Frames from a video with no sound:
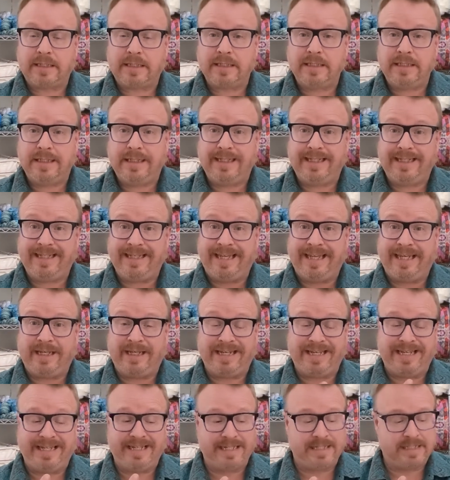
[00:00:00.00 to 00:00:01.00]
It
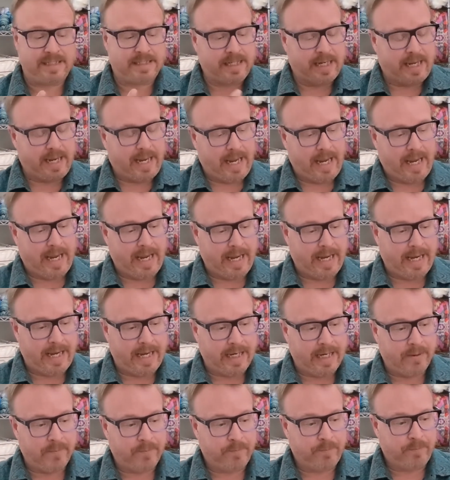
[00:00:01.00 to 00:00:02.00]
is a
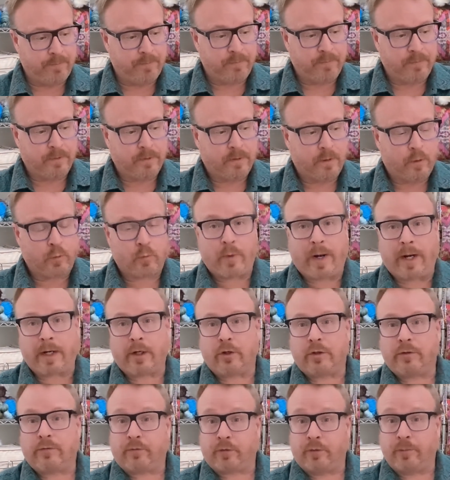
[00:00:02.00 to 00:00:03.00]
record
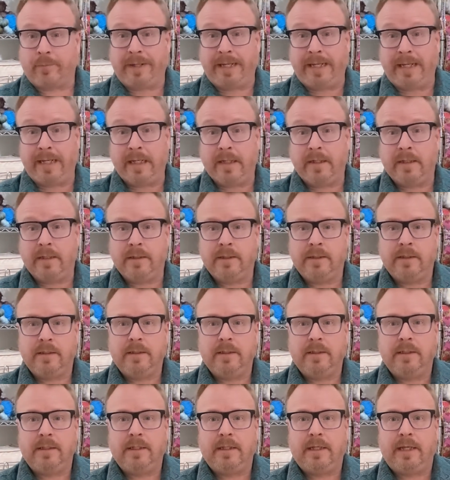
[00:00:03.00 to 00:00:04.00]
for me,
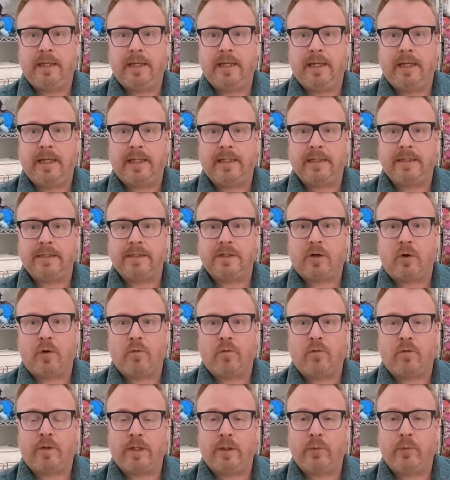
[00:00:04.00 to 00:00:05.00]
and
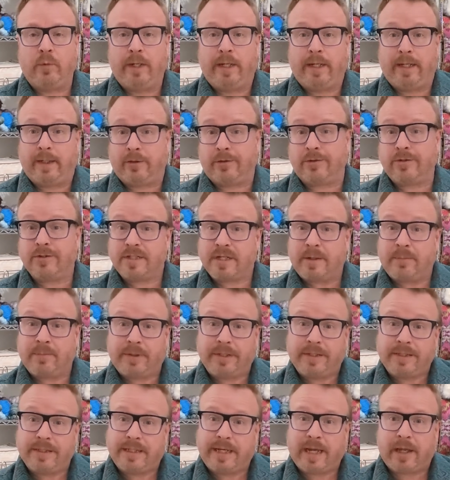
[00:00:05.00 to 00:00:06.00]
hopefully we can learn something
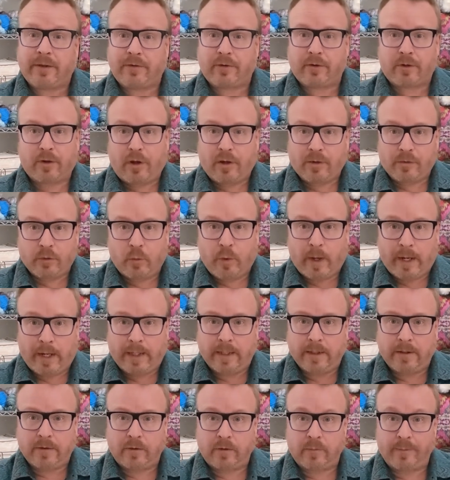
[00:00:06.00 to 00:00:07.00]
together along the way.
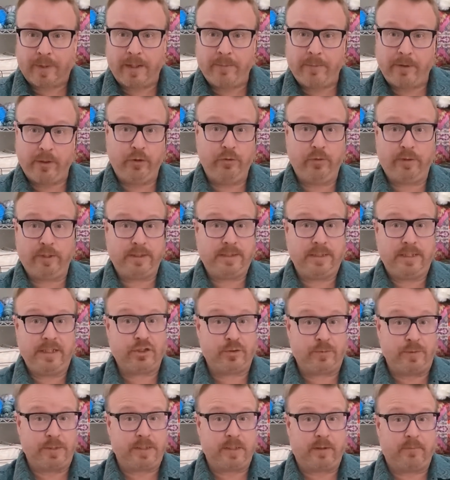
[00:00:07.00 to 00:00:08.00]
Or maybe you can teach me
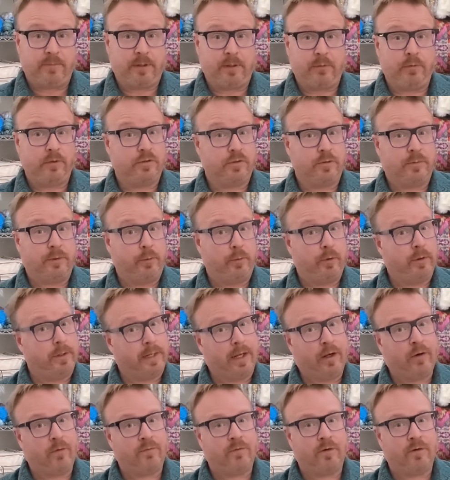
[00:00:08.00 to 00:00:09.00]
something, which would be really
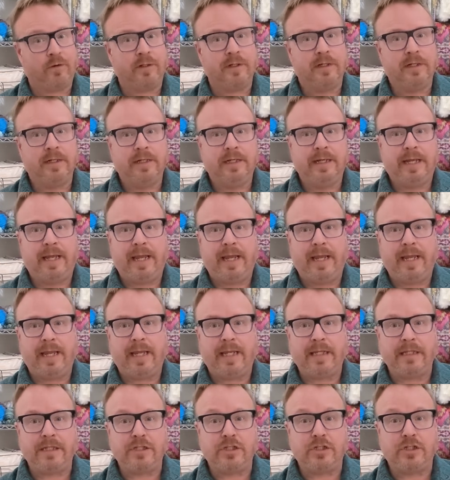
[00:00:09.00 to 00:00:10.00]
helpful
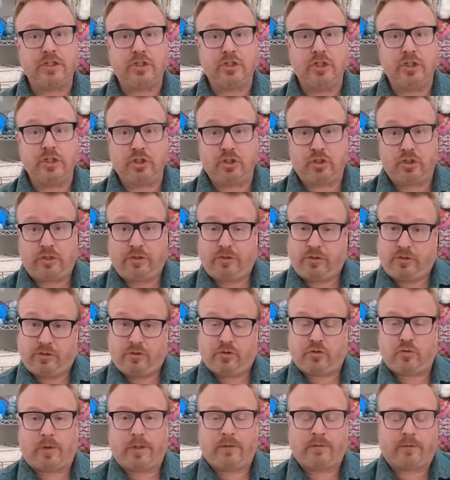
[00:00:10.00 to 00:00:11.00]
and
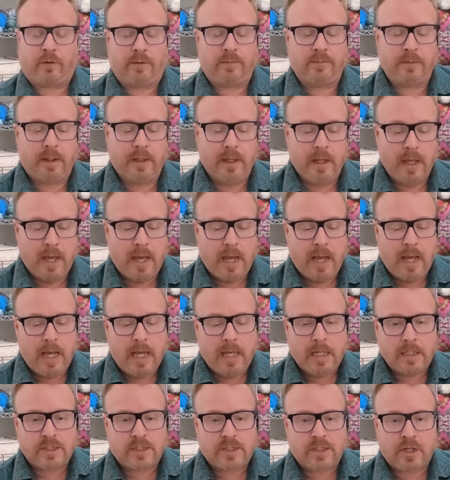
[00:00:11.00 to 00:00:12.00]
joyful.
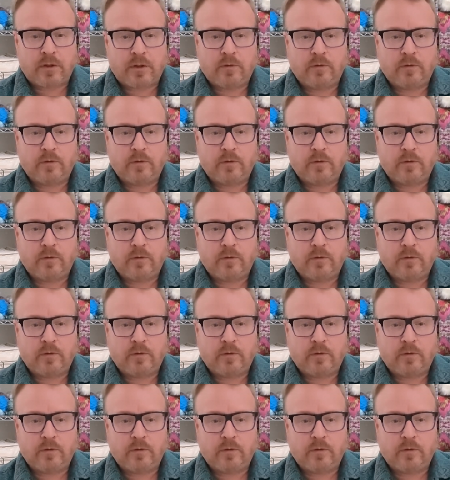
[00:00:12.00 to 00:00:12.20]
So